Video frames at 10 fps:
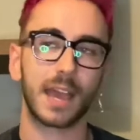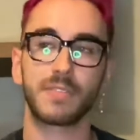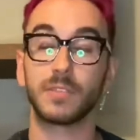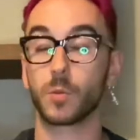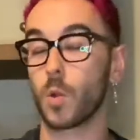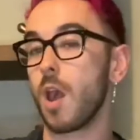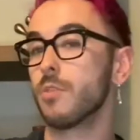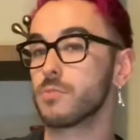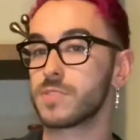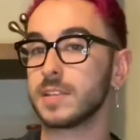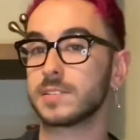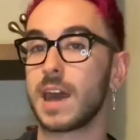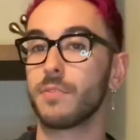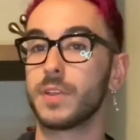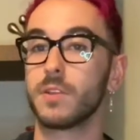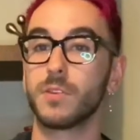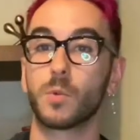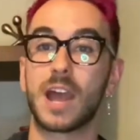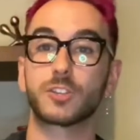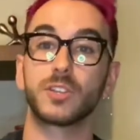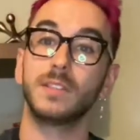I think there were other things out there that were actually